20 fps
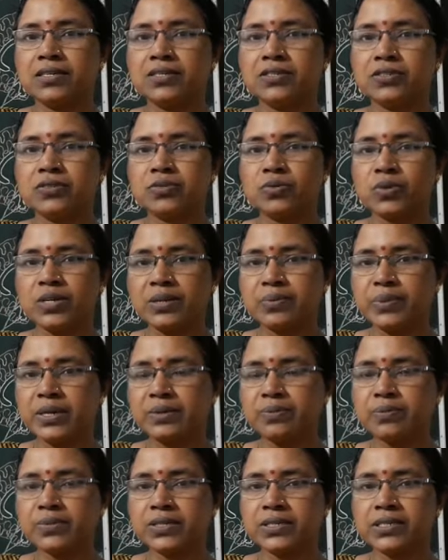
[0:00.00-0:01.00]
to
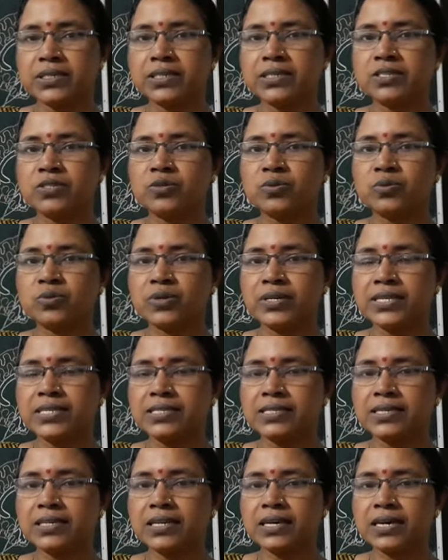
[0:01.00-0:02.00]
remember, to
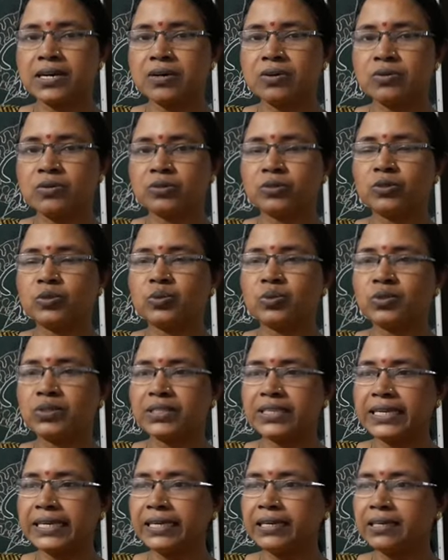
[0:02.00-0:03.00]
reason out, to
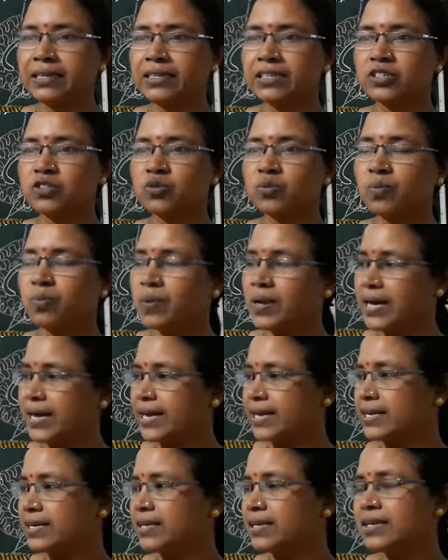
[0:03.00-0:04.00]
think, to plan.